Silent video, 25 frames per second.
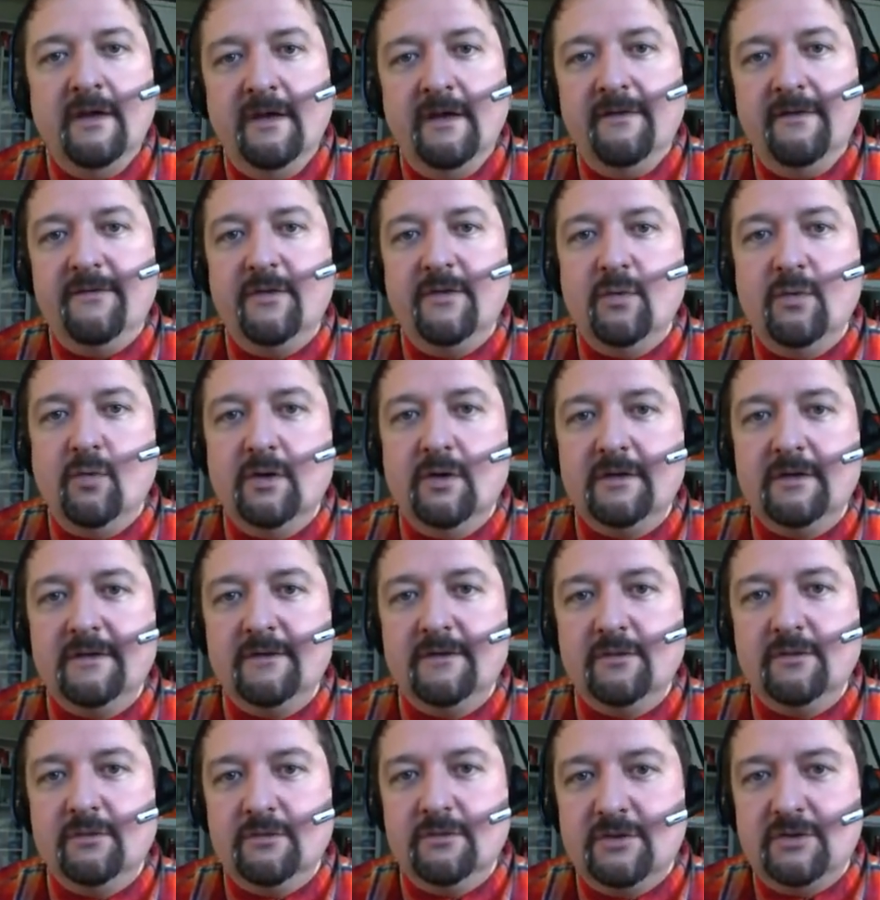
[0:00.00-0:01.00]
if you
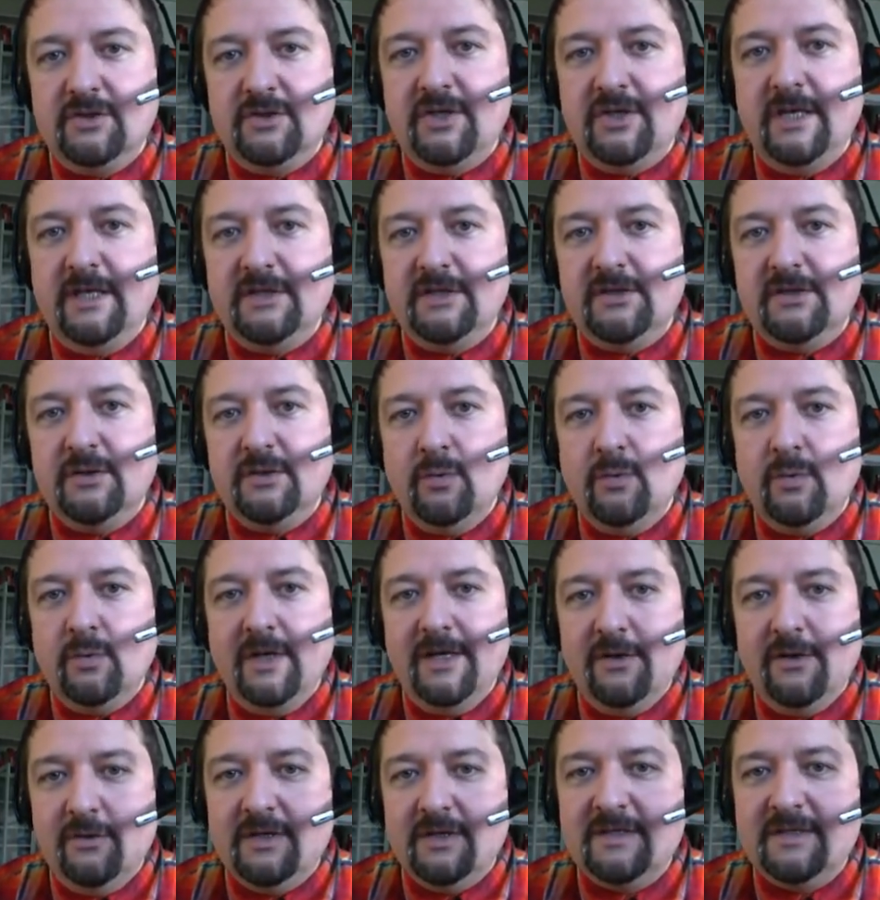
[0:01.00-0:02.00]
want to change the way
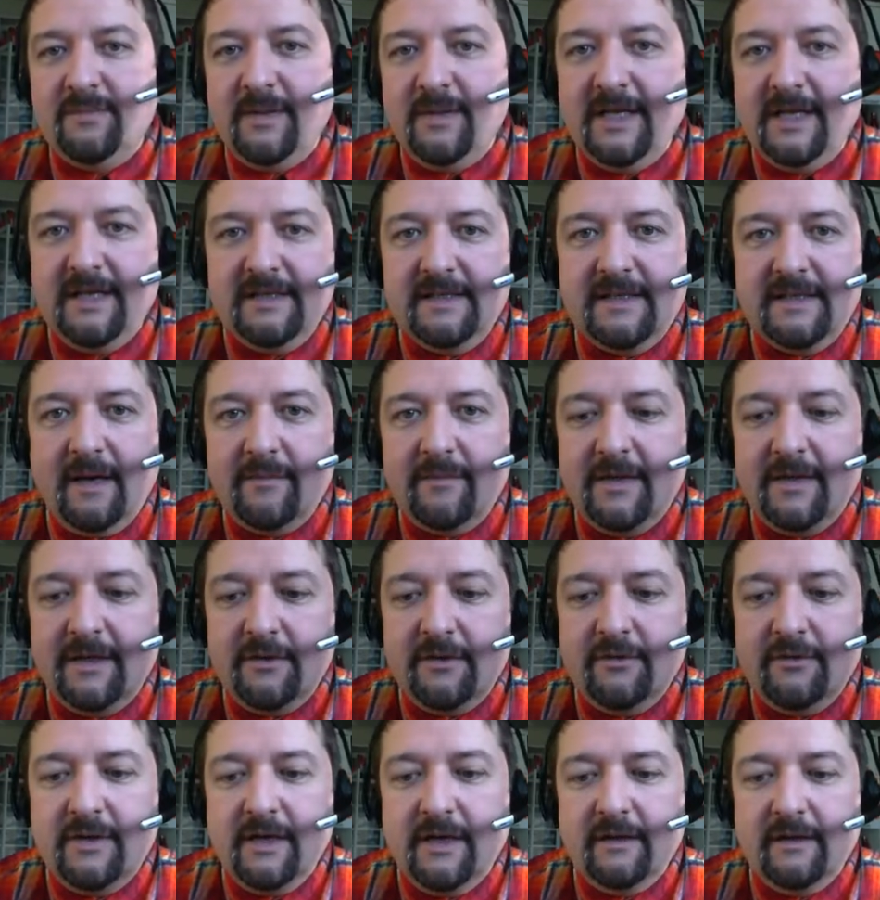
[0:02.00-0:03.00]
you explain something,
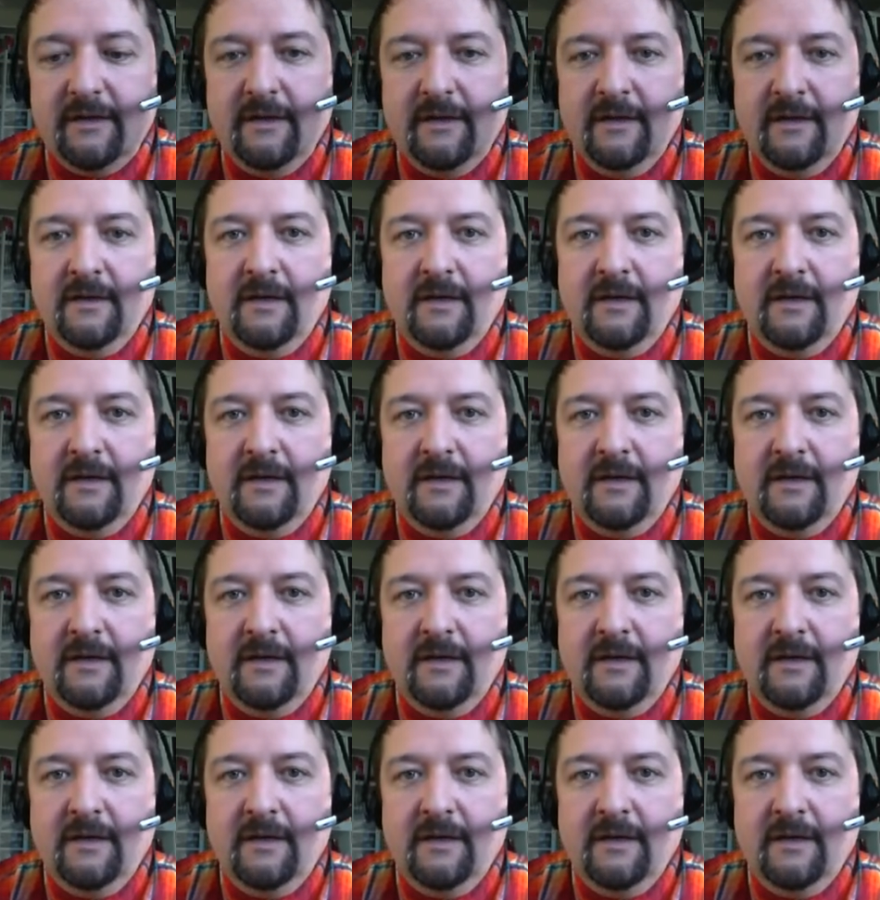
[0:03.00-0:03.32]
you can